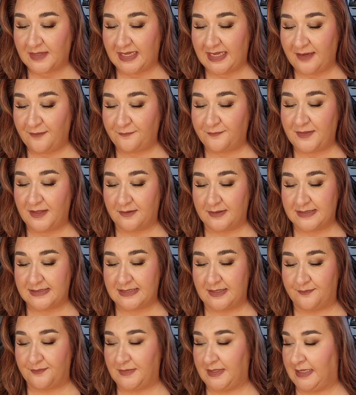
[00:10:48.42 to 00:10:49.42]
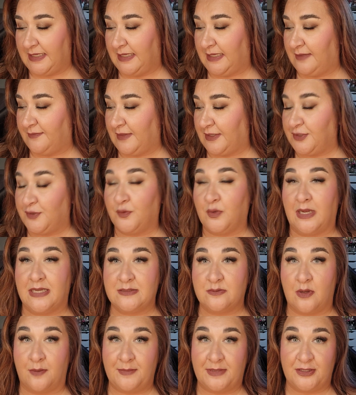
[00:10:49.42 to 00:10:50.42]
If there is something that you
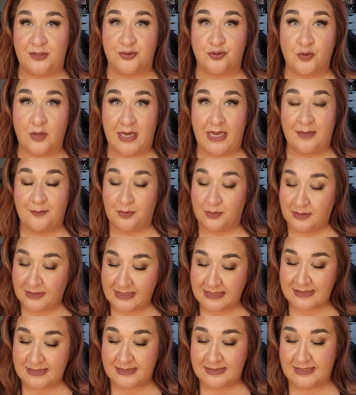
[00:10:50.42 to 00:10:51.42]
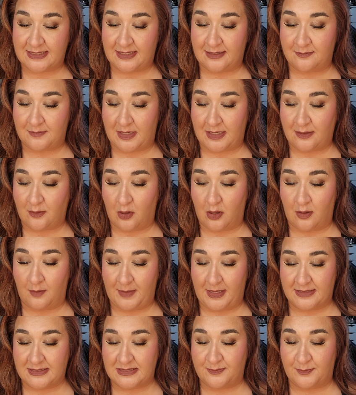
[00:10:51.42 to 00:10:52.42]
guys want me to try, please list it in my
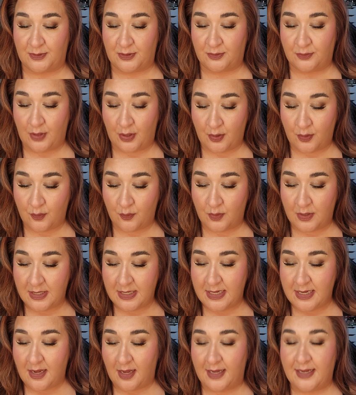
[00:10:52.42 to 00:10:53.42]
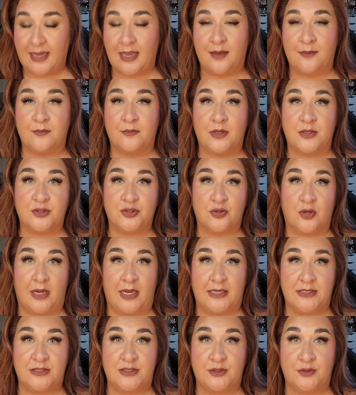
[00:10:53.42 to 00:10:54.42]
comments below. I am
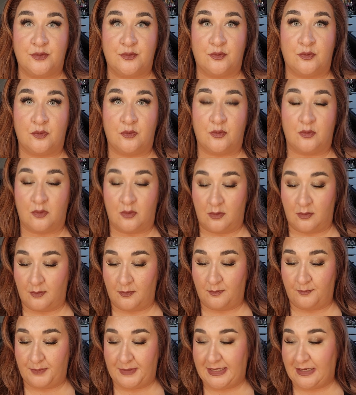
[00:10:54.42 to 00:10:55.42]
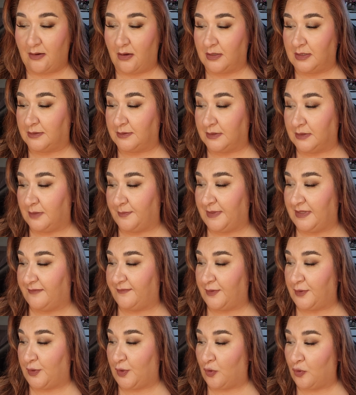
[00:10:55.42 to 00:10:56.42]
trying to be on a little bit of
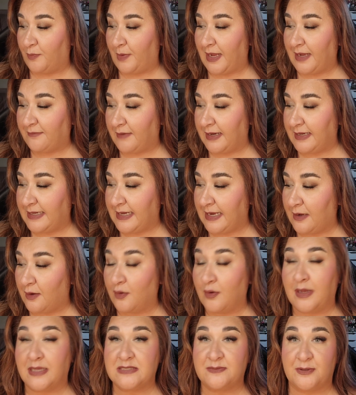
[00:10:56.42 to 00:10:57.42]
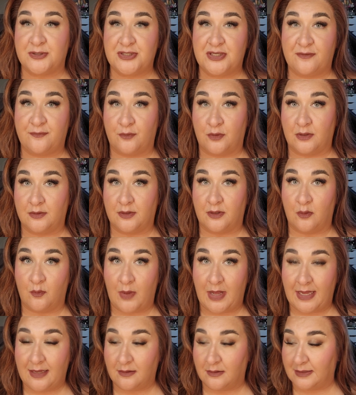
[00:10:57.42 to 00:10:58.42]
a no-buy right now, especially for a little
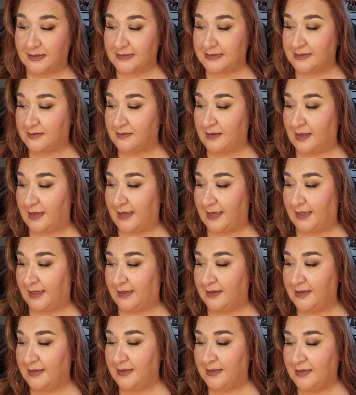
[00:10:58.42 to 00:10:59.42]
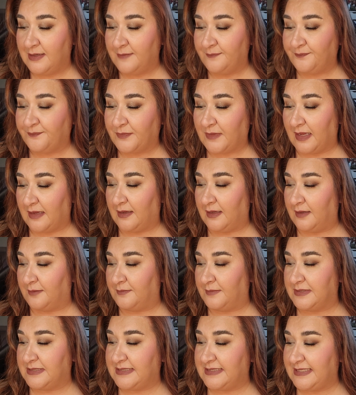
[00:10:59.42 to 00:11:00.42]
while until I
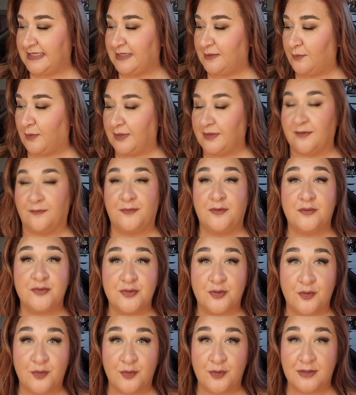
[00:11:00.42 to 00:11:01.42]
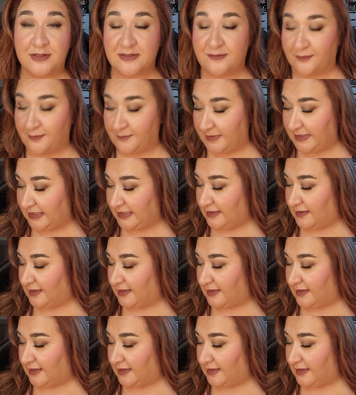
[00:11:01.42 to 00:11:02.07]
um, see what the future holds for me.